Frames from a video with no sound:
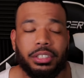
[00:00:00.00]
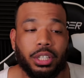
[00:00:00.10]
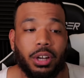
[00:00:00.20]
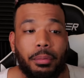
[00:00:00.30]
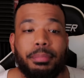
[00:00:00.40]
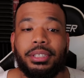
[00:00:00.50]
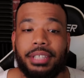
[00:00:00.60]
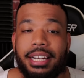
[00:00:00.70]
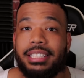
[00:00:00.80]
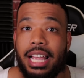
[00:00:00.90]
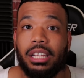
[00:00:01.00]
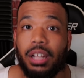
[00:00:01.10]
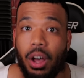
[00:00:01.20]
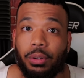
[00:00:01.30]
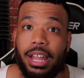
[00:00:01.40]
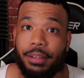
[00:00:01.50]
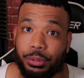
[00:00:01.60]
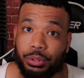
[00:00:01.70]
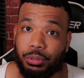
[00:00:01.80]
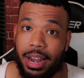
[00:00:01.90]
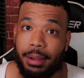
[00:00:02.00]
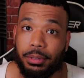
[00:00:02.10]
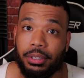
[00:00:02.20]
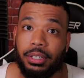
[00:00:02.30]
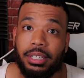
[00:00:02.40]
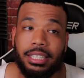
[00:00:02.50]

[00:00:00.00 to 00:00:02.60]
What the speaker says: Jacoby Brissett is a low-level scrambler.